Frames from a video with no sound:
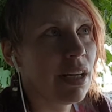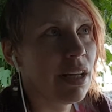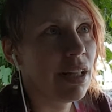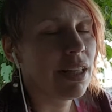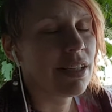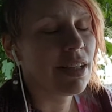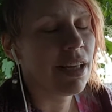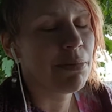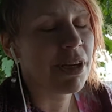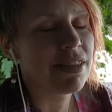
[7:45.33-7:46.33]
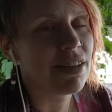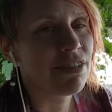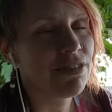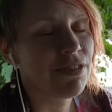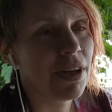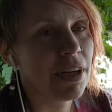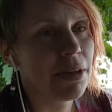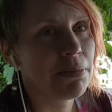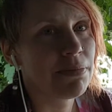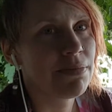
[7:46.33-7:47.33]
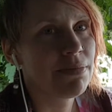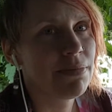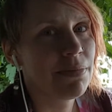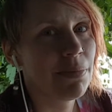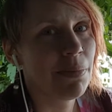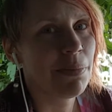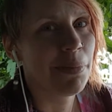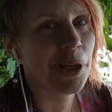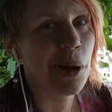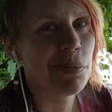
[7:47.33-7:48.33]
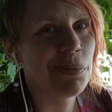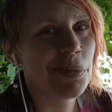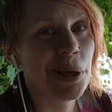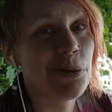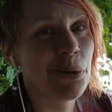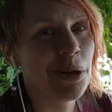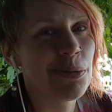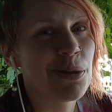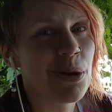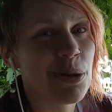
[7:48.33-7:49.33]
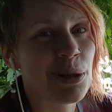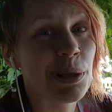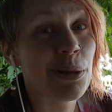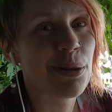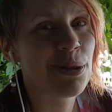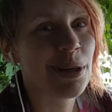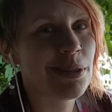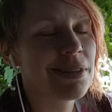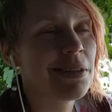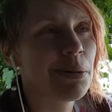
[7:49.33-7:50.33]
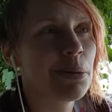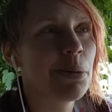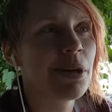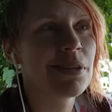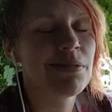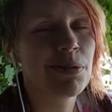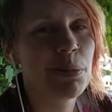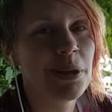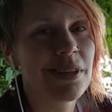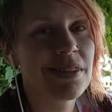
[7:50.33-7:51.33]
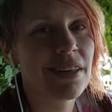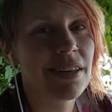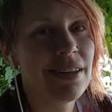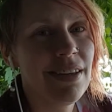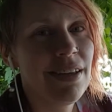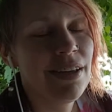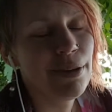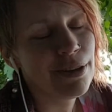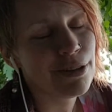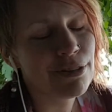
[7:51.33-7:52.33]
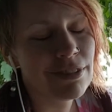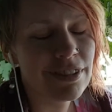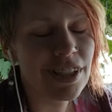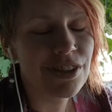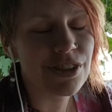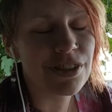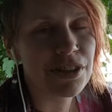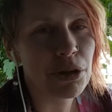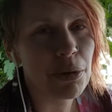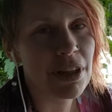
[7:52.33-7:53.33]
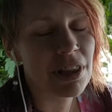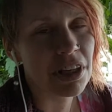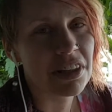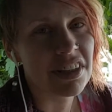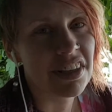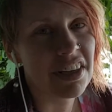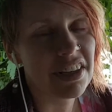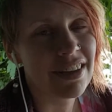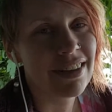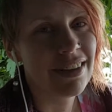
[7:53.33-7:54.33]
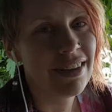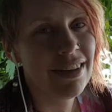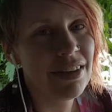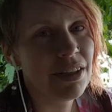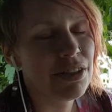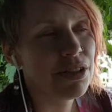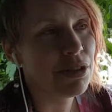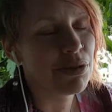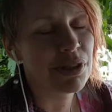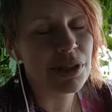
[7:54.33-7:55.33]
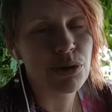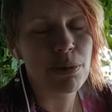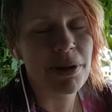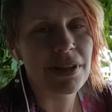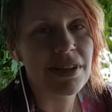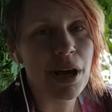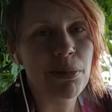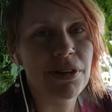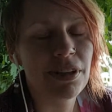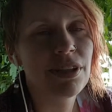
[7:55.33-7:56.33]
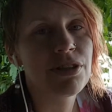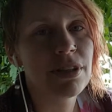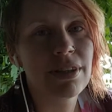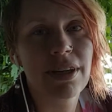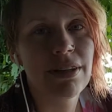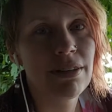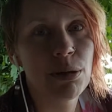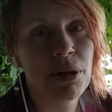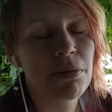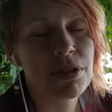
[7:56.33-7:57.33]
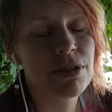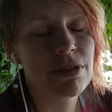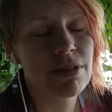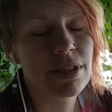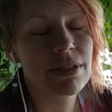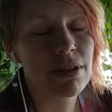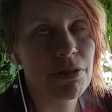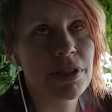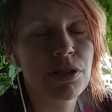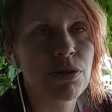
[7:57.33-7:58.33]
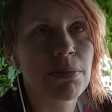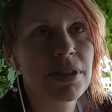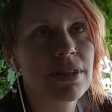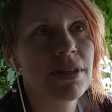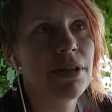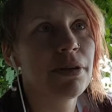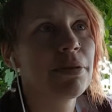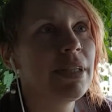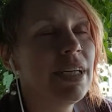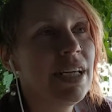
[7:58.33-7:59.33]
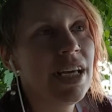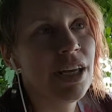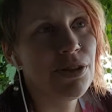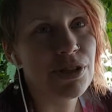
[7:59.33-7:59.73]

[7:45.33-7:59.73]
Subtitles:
like to let myself become annoyed with all the little things, the little quirks of the place that, you know, you just deal with, like the continuously dripping tap in the kitchen that no matter what you do, it always drips, you know, and you